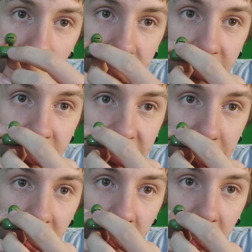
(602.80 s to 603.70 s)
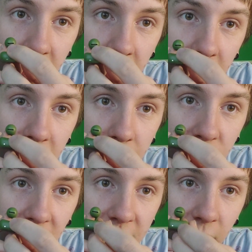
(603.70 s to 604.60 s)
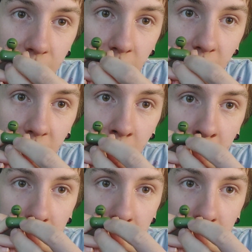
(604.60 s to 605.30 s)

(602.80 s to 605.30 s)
this is the speaker here that projects out the audio.